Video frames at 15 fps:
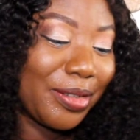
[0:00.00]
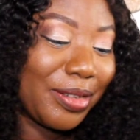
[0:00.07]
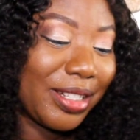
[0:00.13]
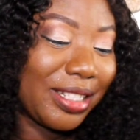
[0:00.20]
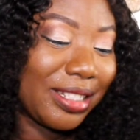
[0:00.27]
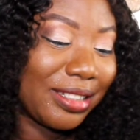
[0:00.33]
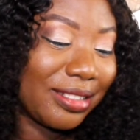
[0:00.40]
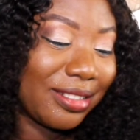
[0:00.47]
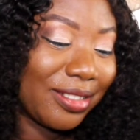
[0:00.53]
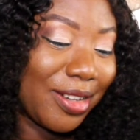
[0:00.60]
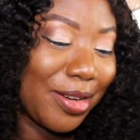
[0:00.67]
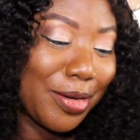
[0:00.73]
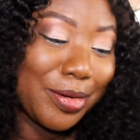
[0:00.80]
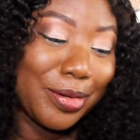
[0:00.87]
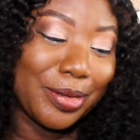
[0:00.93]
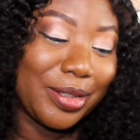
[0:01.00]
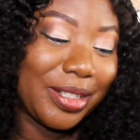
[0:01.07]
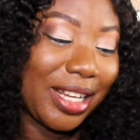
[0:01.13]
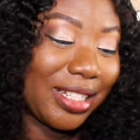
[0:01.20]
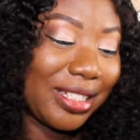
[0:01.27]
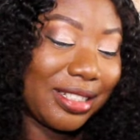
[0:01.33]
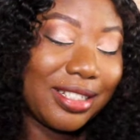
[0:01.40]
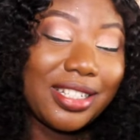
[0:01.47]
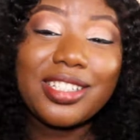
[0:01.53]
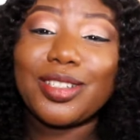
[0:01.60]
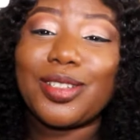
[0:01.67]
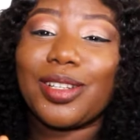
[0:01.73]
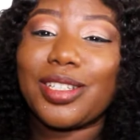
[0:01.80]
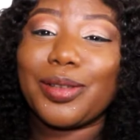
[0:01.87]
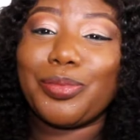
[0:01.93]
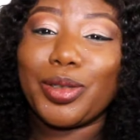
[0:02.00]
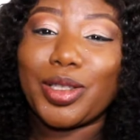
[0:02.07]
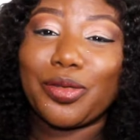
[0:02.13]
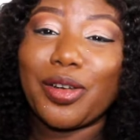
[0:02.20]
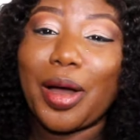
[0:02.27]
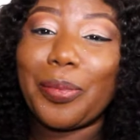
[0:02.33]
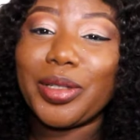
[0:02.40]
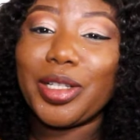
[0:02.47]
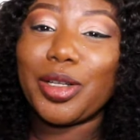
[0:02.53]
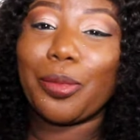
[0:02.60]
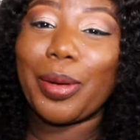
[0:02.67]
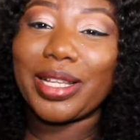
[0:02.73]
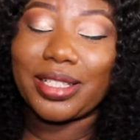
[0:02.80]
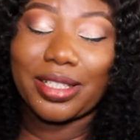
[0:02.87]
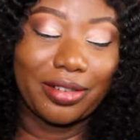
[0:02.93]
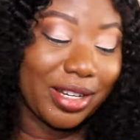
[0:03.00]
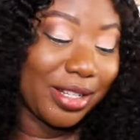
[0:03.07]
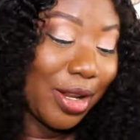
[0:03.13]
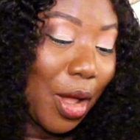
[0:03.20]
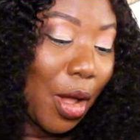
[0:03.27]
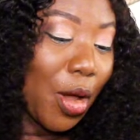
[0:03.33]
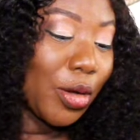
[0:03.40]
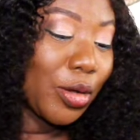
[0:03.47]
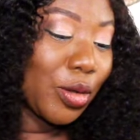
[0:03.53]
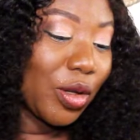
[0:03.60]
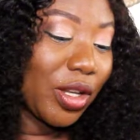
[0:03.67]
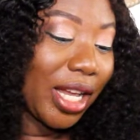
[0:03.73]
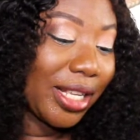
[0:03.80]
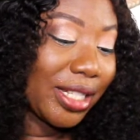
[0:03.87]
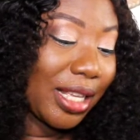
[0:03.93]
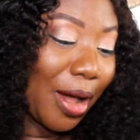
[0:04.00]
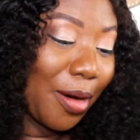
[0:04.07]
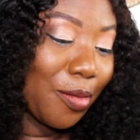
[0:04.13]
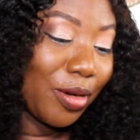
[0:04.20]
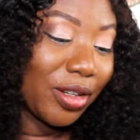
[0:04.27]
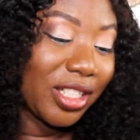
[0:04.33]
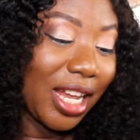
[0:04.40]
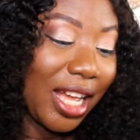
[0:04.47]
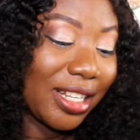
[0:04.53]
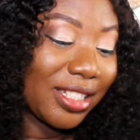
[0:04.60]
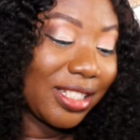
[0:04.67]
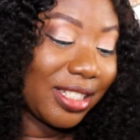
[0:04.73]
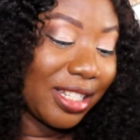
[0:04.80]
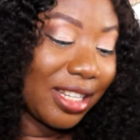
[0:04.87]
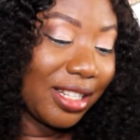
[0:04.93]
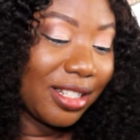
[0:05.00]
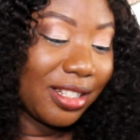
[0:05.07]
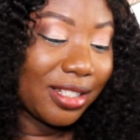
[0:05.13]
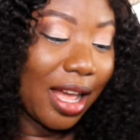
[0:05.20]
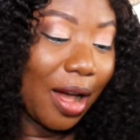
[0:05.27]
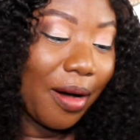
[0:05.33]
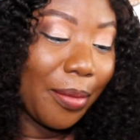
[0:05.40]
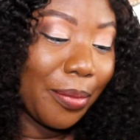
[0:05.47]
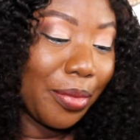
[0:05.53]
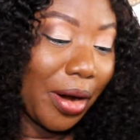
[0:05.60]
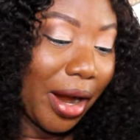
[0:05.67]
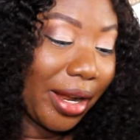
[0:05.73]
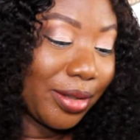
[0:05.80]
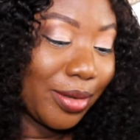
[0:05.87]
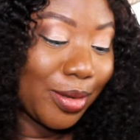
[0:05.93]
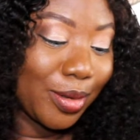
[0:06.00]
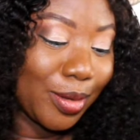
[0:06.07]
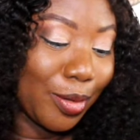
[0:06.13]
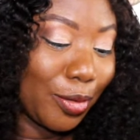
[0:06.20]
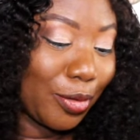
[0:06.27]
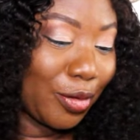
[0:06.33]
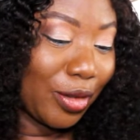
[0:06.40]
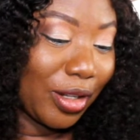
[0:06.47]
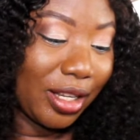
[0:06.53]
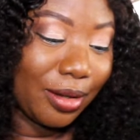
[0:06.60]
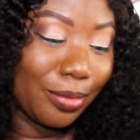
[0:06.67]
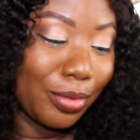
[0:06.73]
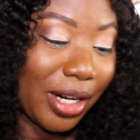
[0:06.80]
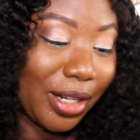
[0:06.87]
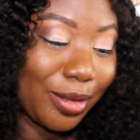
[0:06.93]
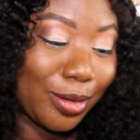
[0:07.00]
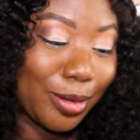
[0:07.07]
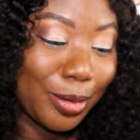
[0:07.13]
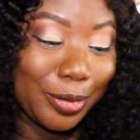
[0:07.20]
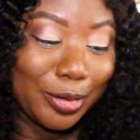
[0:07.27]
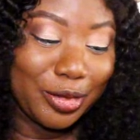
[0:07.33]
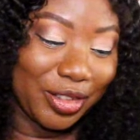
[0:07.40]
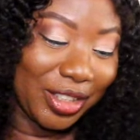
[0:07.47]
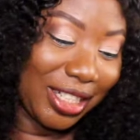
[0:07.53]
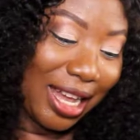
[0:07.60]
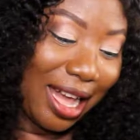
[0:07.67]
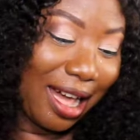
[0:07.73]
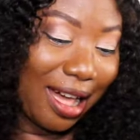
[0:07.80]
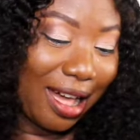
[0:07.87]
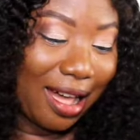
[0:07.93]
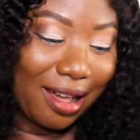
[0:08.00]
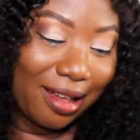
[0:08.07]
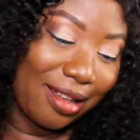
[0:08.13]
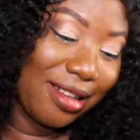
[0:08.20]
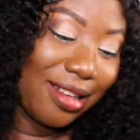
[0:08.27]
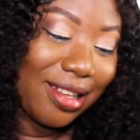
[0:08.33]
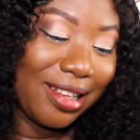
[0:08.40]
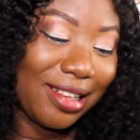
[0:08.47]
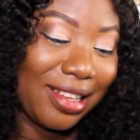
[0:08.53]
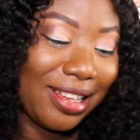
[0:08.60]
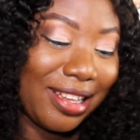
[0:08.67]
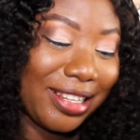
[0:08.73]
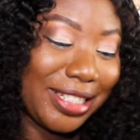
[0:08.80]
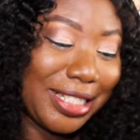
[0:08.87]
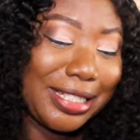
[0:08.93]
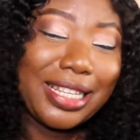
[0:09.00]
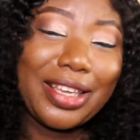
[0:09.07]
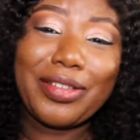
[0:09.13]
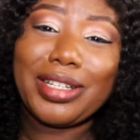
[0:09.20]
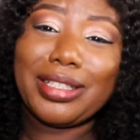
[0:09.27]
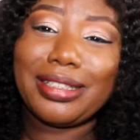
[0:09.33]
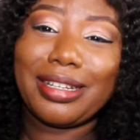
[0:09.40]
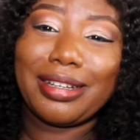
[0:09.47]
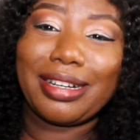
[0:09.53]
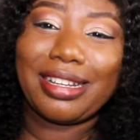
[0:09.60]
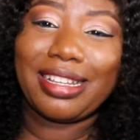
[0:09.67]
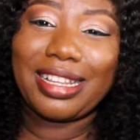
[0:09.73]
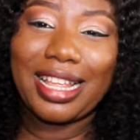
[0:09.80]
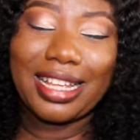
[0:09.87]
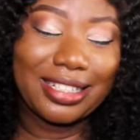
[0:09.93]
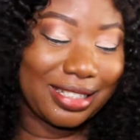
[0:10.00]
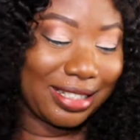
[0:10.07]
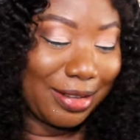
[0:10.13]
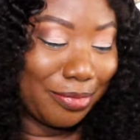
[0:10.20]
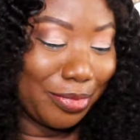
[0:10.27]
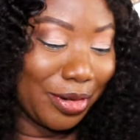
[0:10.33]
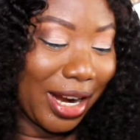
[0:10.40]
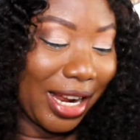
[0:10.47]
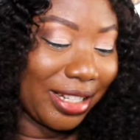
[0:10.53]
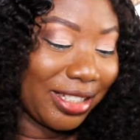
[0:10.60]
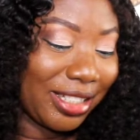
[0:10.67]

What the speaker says: Waiting. Oh, look at it. This is such a beautiful. I'm putting it on my screen so you guys can watch and see. This our bride, Sophie. Bride Sophie. She's giving classy bride.